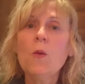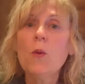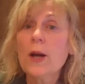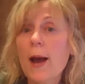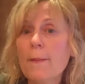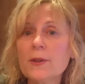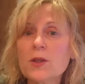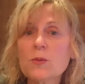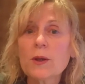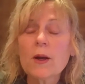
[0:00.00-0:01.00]
What
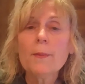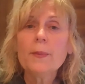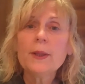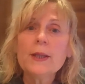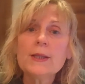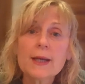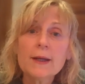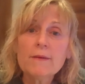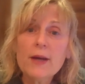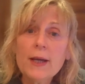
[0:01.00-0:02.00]
happens when companies
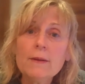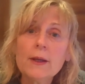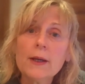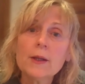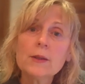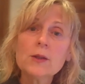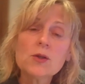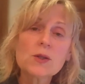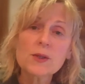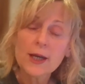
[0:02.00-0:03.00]
innovate and do
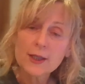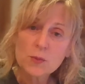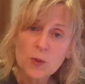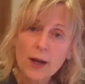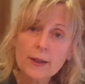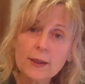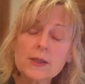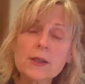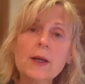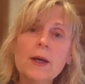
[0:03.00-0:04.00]
some test product